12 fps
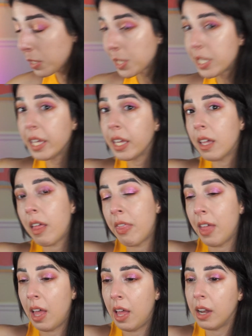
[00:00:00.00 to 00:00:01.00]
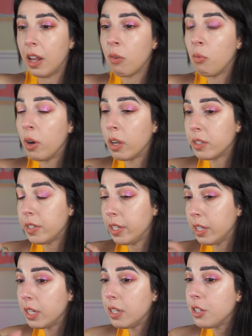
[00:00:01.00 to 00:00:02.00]
thing that I
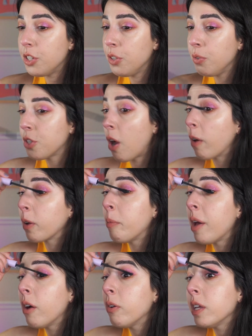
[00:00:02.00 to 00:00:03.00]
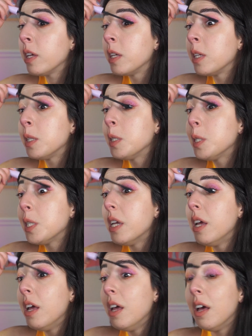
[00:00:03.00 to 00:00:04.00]
wanted to talk about is
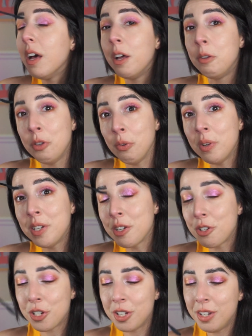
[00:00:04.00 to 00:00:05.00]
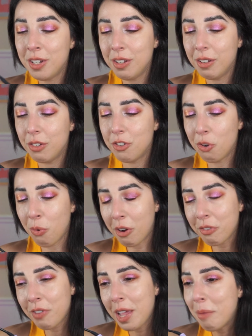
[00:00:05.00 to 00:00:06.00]
a new addition to our
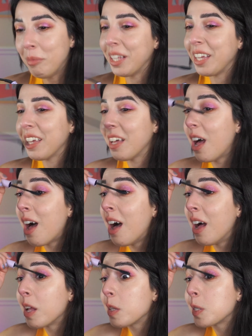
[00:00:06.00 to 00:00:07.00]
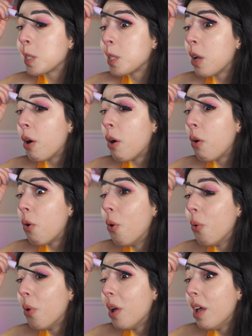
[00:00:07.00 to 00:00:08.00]
family.
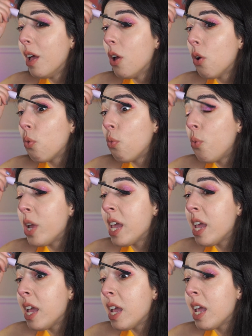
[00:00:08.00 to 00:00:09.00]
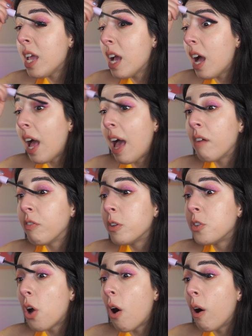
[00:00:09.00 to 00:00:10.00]
So we have a
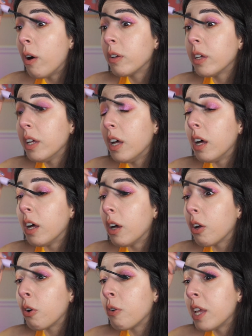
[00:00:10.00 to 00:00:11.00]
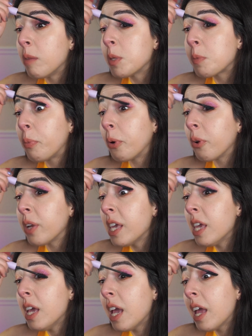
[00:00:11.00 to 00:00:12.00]
dog. Her name is
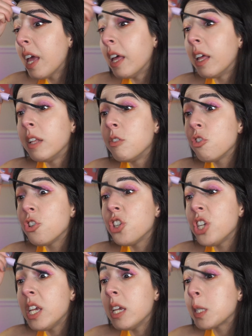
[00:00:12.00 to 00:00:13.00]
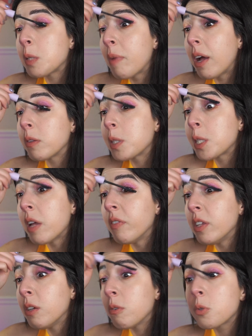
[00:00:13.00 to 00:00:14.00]
Birdie, and she is about
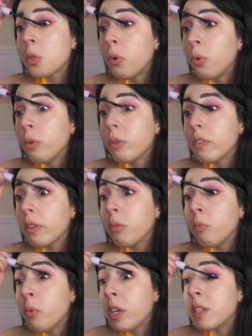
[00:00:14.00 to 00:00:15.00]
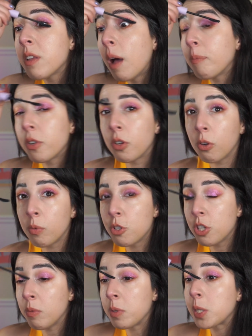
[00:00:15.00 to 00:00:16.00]
7 years old. And we adopted her when
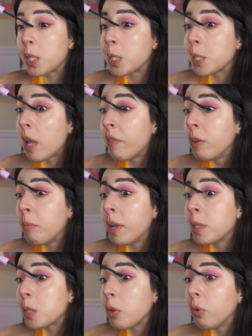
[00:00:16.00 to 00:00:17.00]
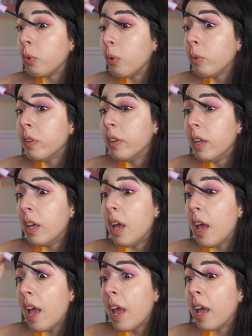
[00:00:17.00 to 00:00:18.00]
she was 7 months old,
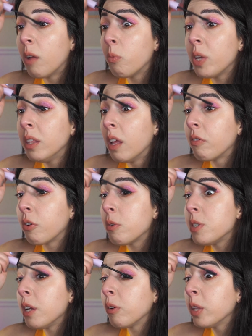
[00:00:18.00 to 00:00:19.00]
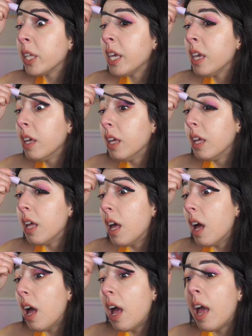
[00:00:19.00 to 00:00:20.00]
and we love her dearly.
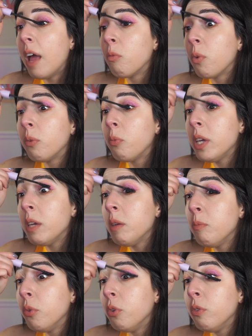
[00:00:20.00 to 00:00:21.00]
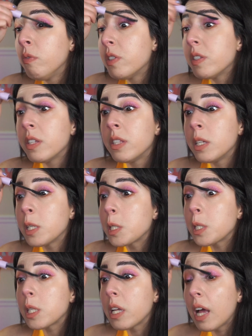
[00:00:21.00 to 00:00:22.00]
And when we moved to
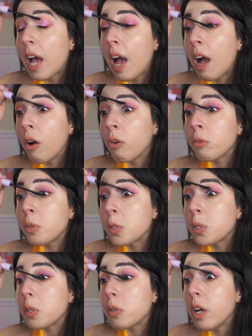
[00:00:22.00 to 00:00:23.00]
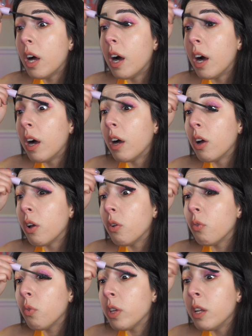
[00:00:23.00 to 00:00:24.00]
this house,
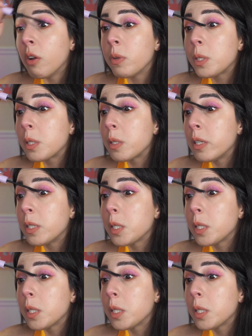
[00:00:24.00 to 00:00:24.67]
it's